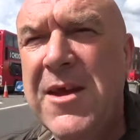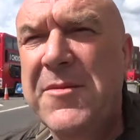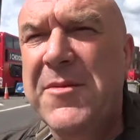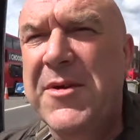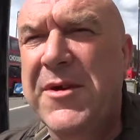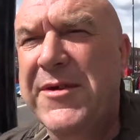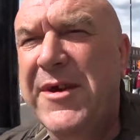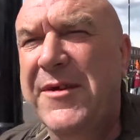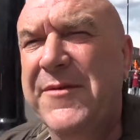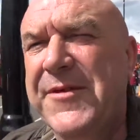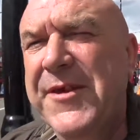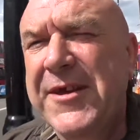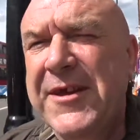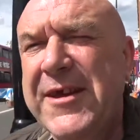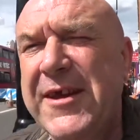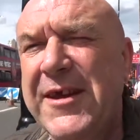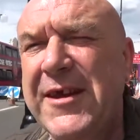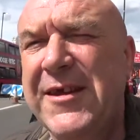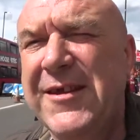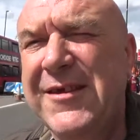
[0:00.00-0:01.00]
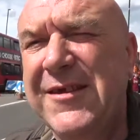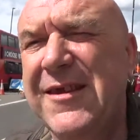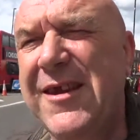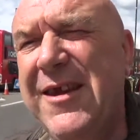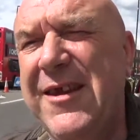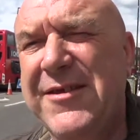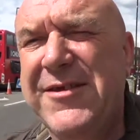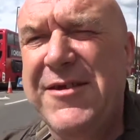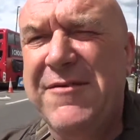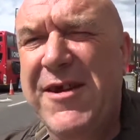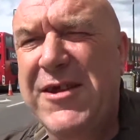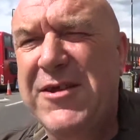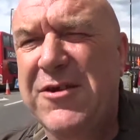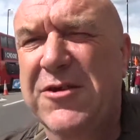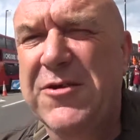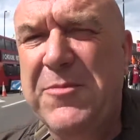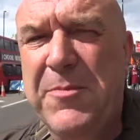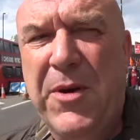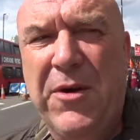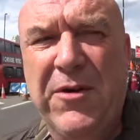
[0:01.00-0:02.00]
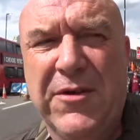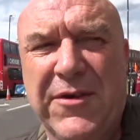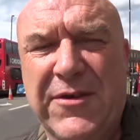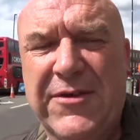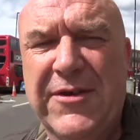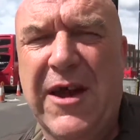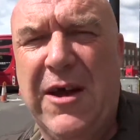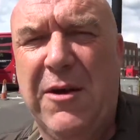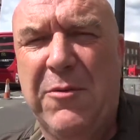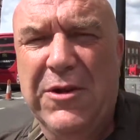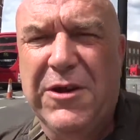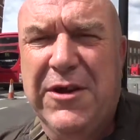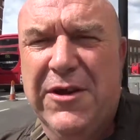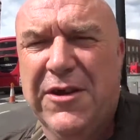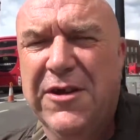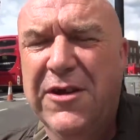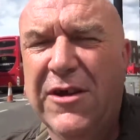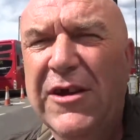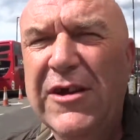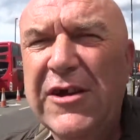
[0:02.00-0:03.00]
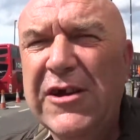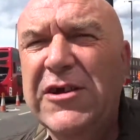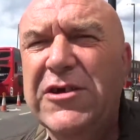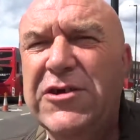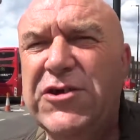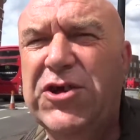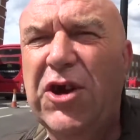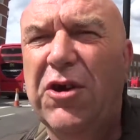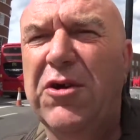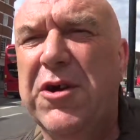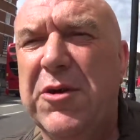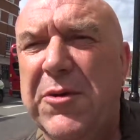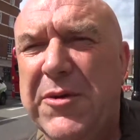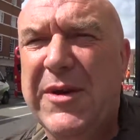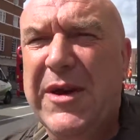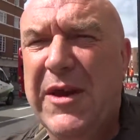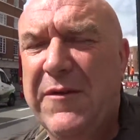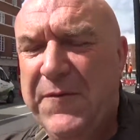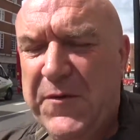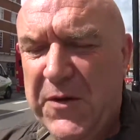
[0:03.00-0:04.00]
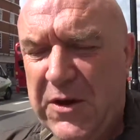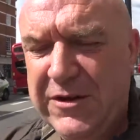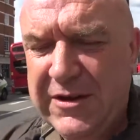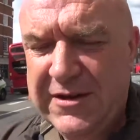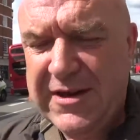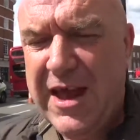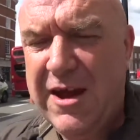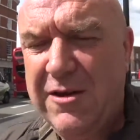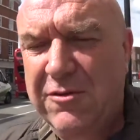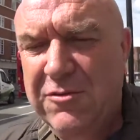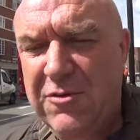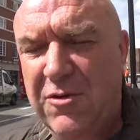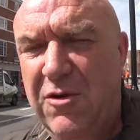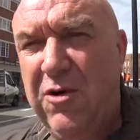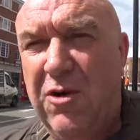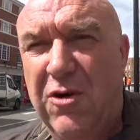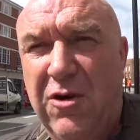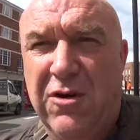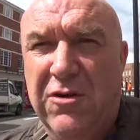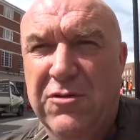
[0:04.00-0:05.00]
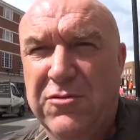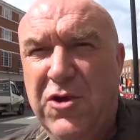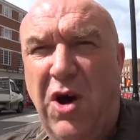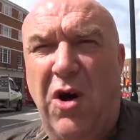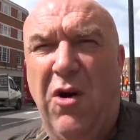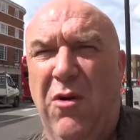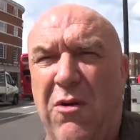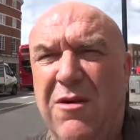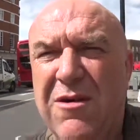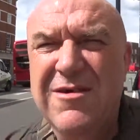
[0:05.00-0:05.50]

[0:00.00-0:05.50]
because I'm thinking, is there any other points that I want to show you as we get further down or not?